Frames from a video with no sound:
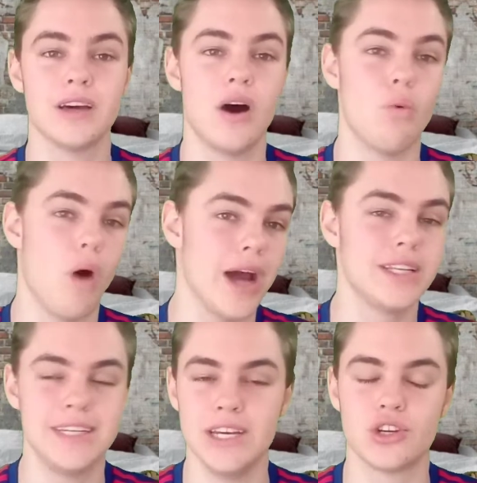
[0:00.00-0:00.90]
a
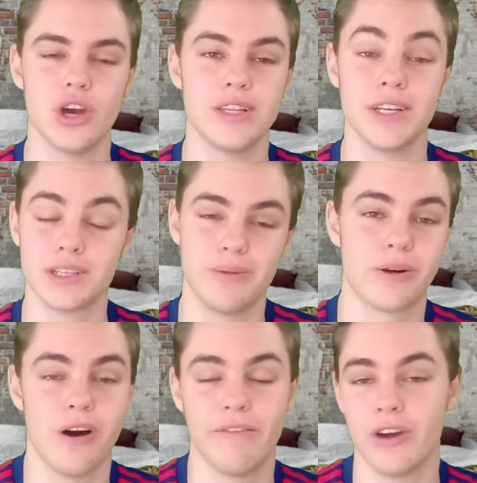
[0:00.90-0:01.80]
white t-shirt and you spill
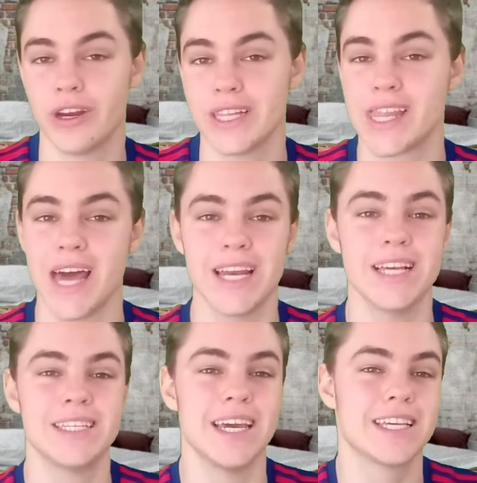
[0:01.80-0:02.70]
coffee on it, that
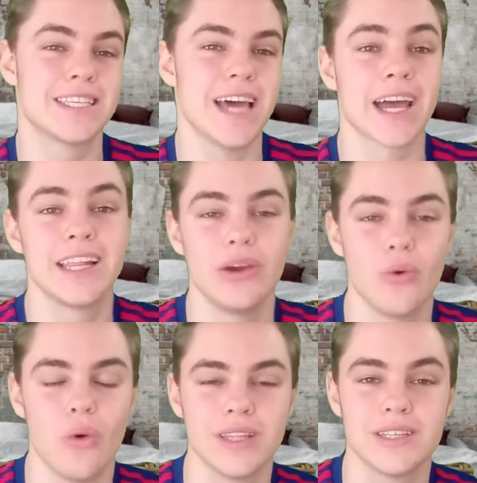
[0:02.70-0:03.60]
is exactly
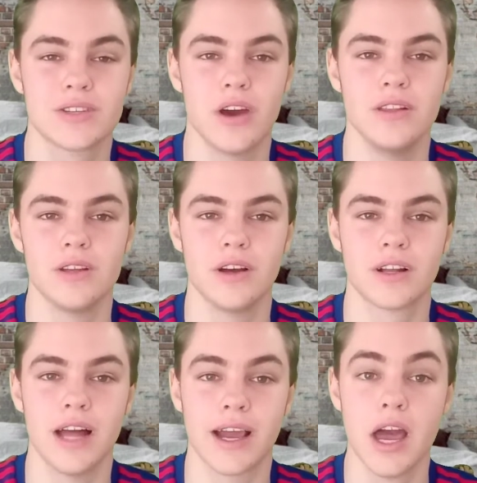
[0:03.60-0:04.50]
what it's going to
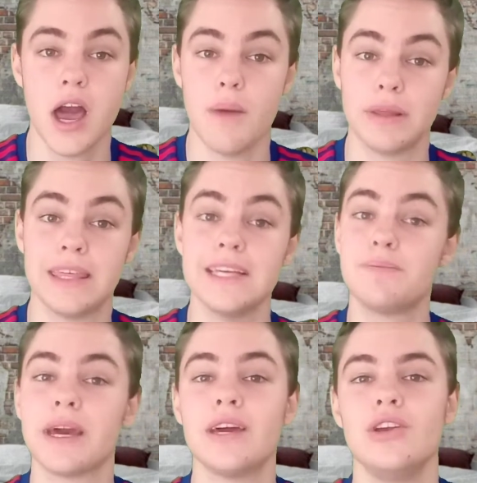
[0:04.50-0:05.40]
look like. But there's
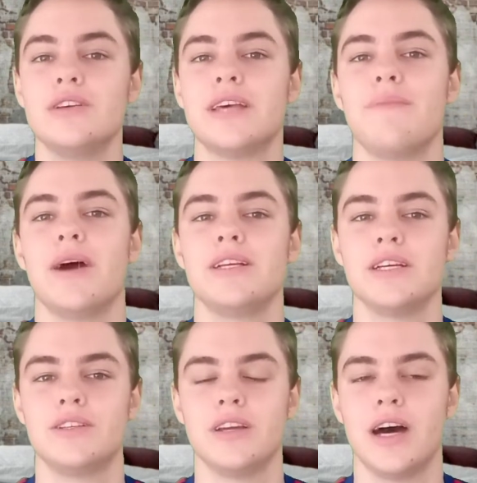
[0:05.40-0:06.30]
bigger news at
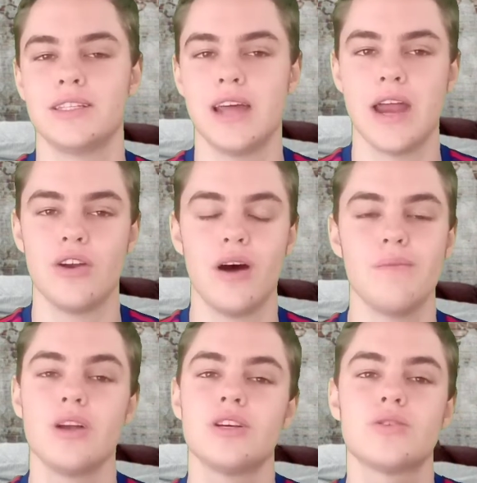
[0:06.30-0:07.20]
Manchester United. I know I'm
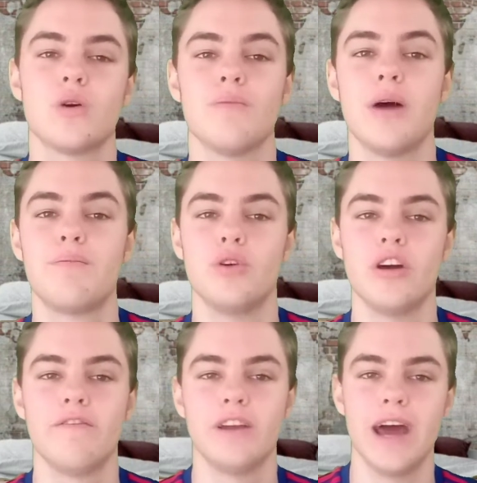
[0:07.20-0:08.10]
not just talking about
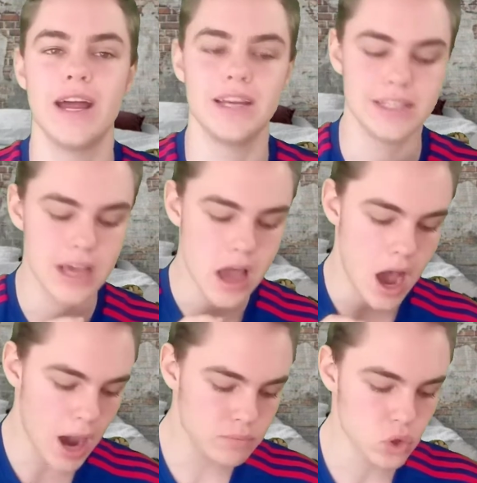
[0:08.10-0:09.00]
Bruno Fernandes.
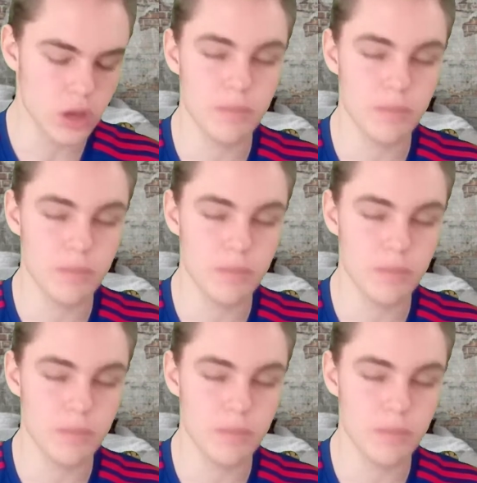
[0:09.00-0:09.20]
I'm talking